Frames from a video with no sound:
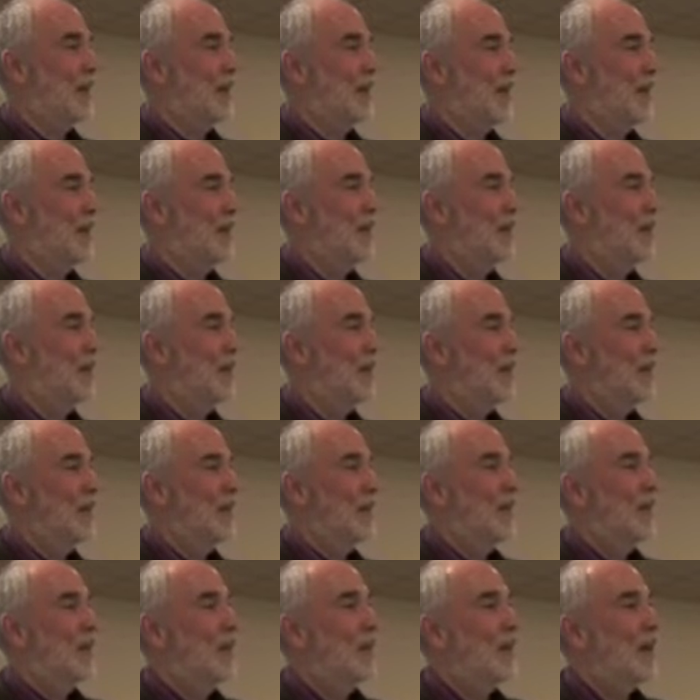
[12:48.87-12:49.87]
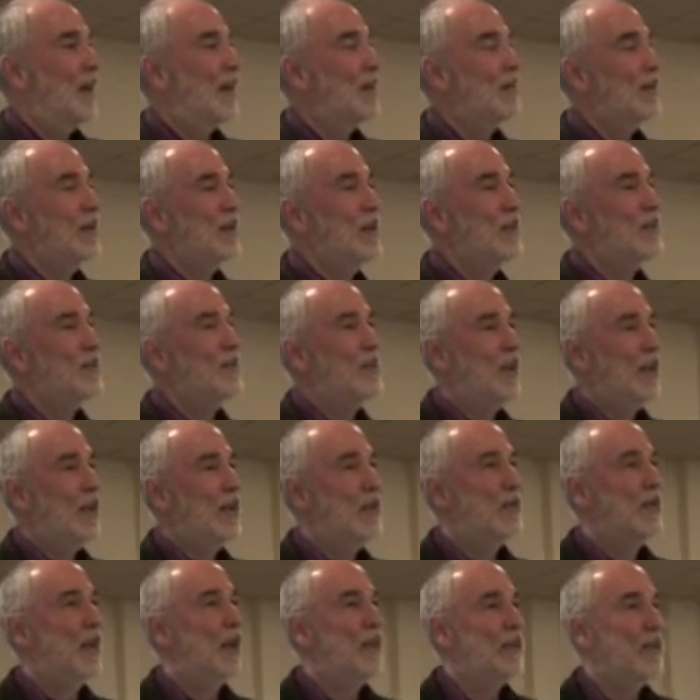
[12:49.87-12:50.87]
it then? I don't
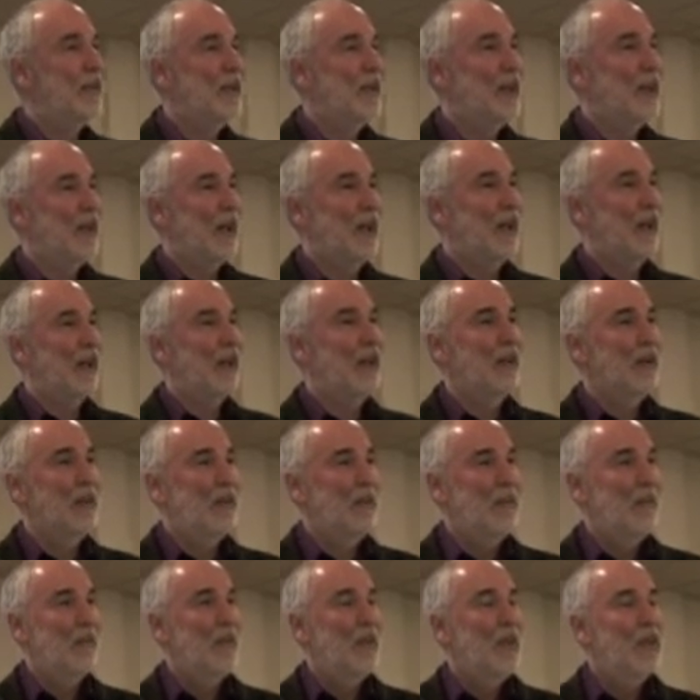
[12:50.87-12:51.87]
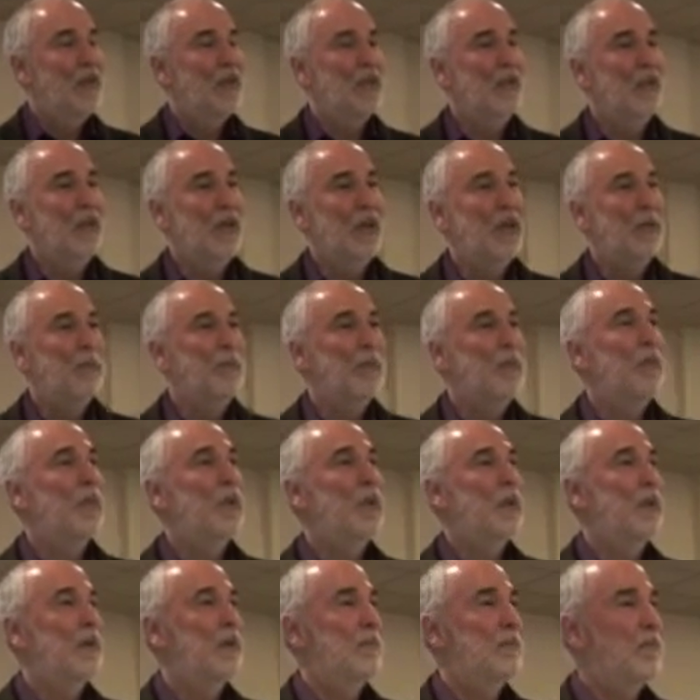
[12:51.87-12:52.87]
understand that thinking. So if you're going to
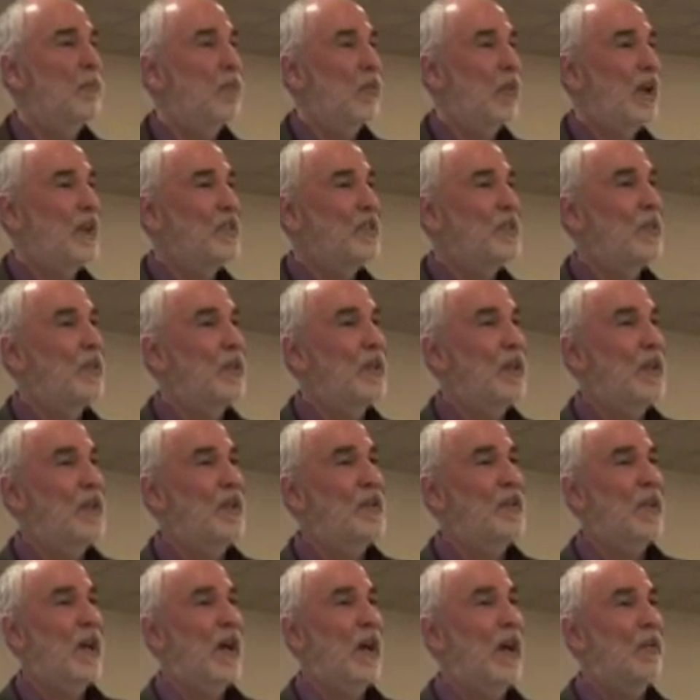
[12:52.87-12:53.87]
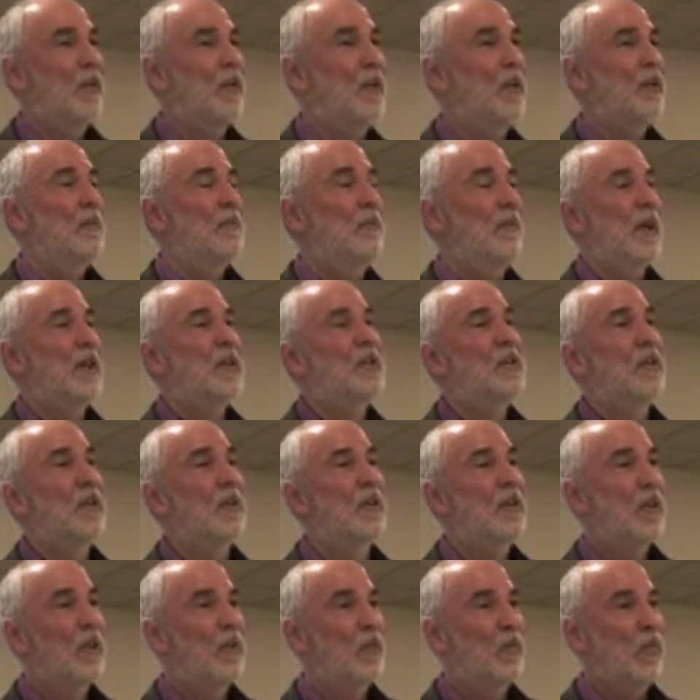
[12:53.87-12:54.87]
put a press release out, make
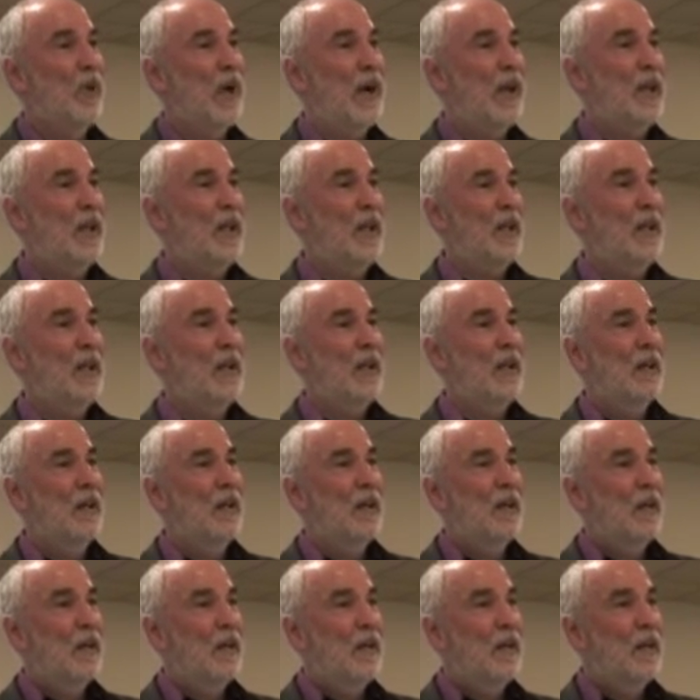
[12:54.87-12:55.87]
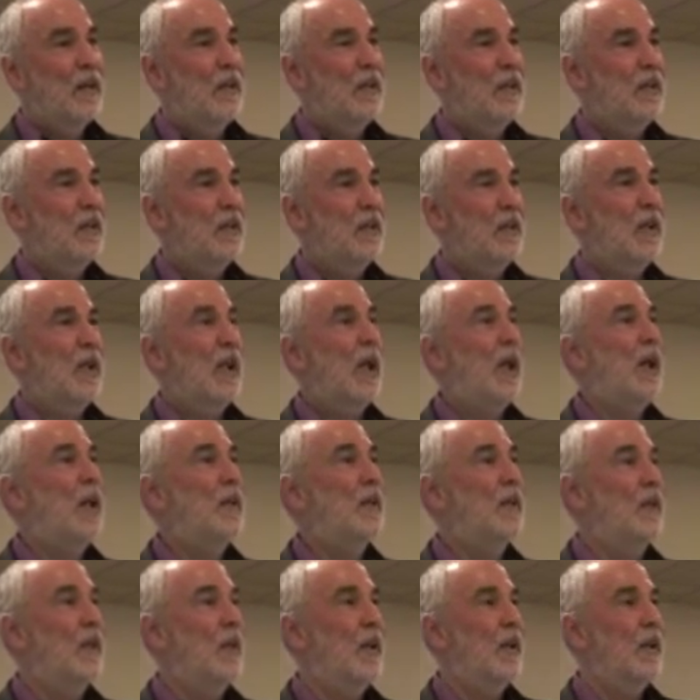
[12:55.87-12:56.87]
sure you're ready to
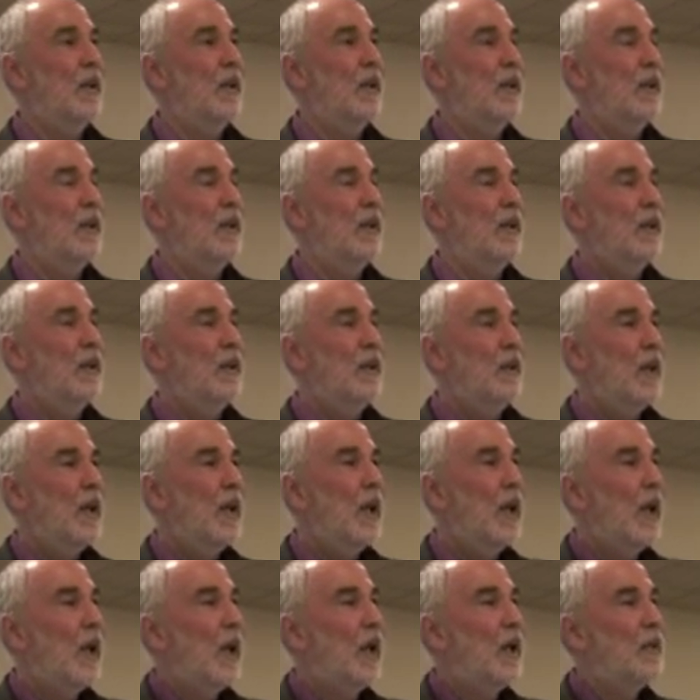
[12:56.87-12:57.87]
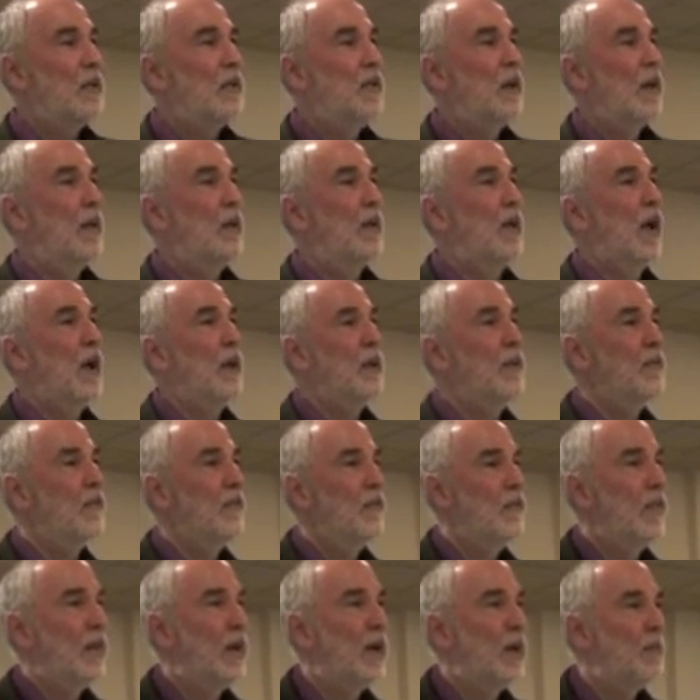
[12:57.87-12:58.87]
handle it. And a lot
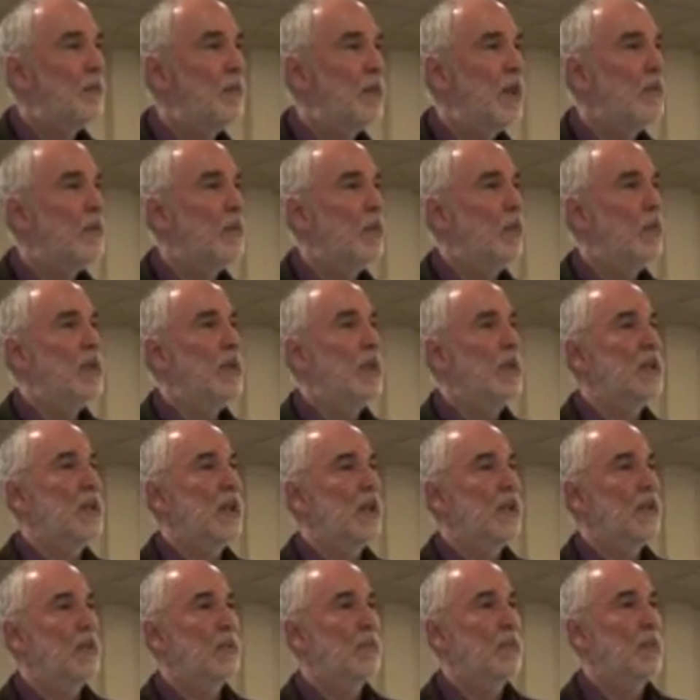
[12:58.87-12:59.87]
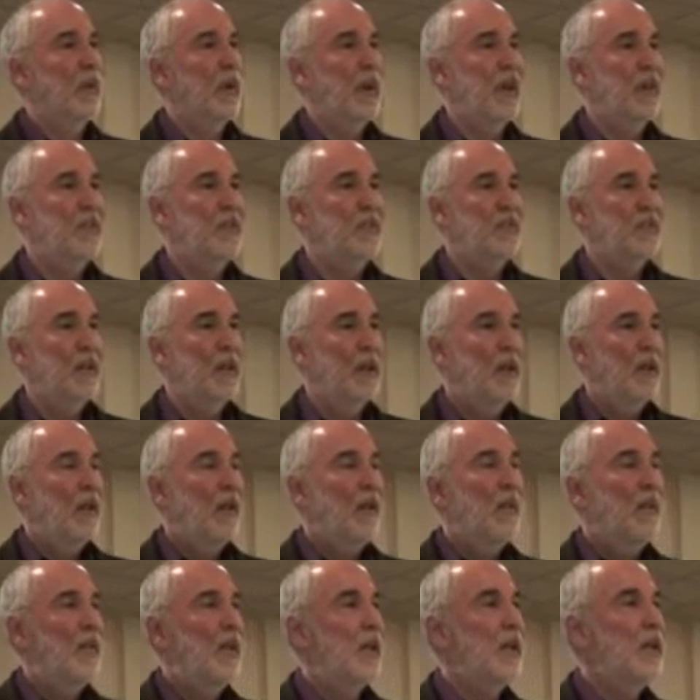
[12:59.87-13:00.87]
of people, when they deal with press,
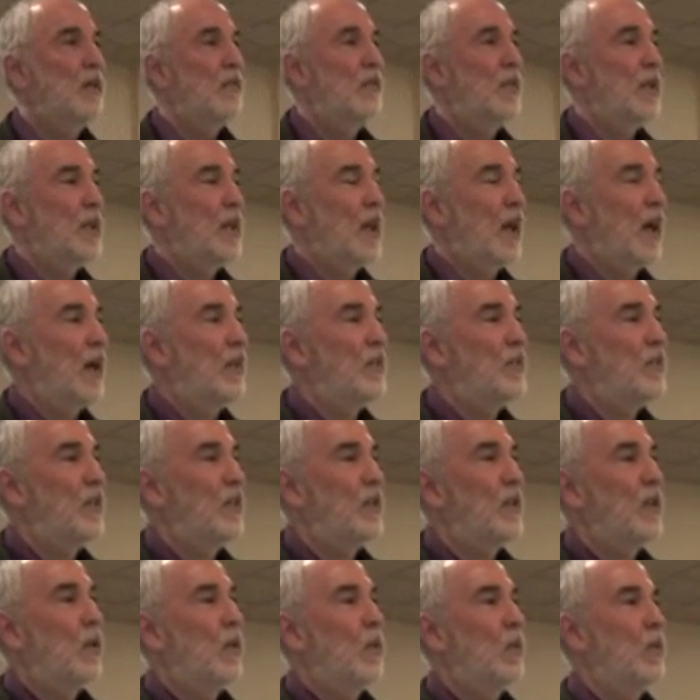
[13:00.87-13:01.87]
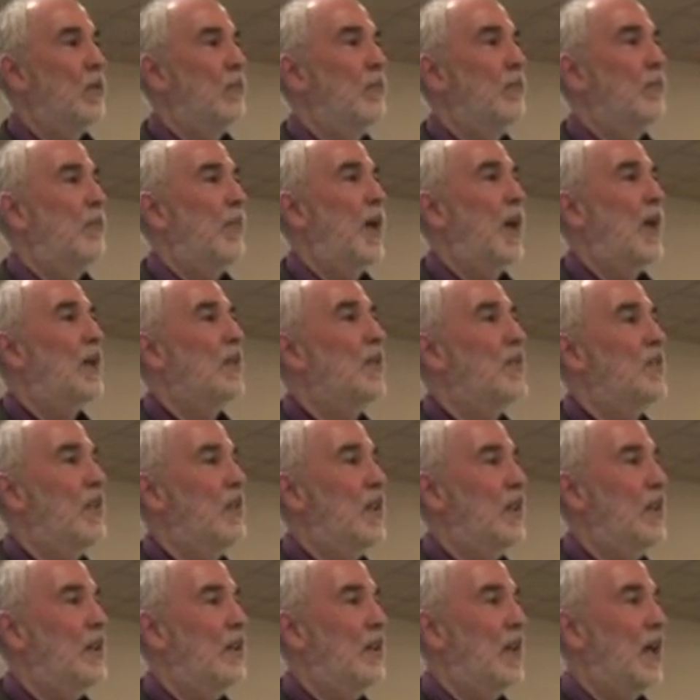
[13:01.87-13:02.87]
think of it as the old
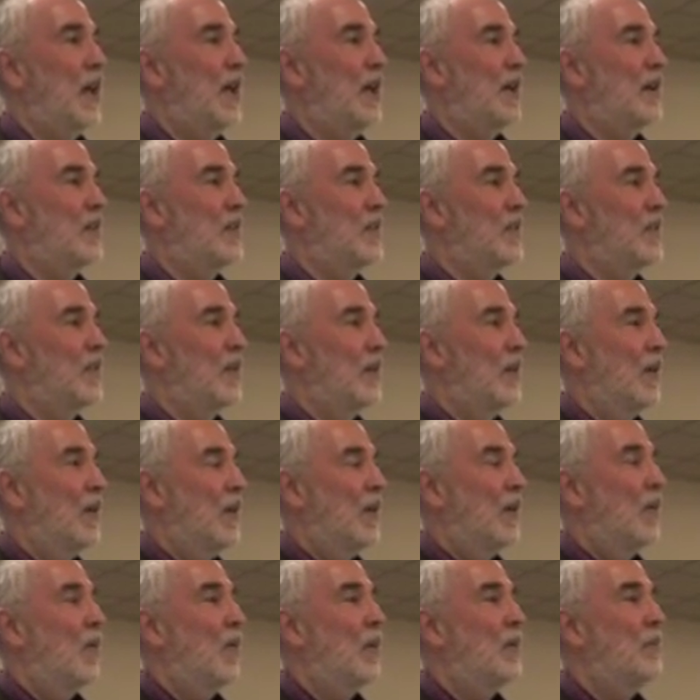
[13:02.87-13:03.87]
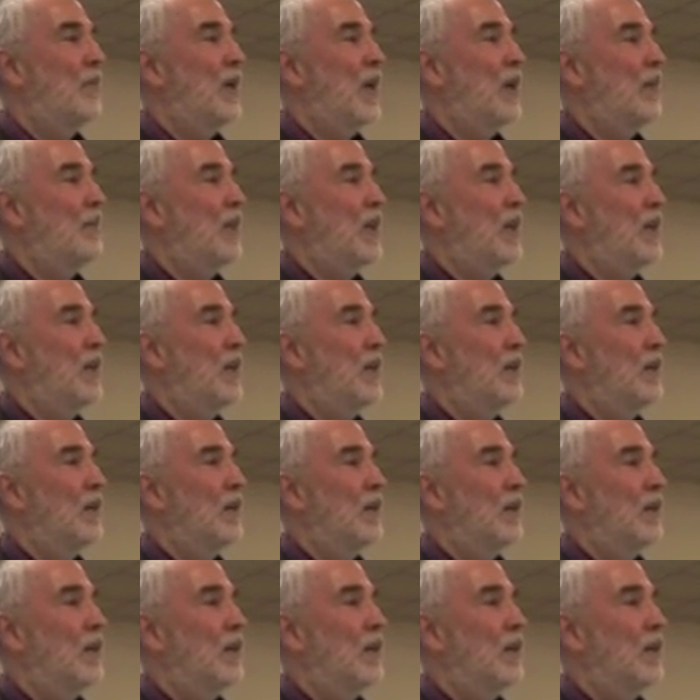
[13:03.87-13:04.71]
magazine days when maybe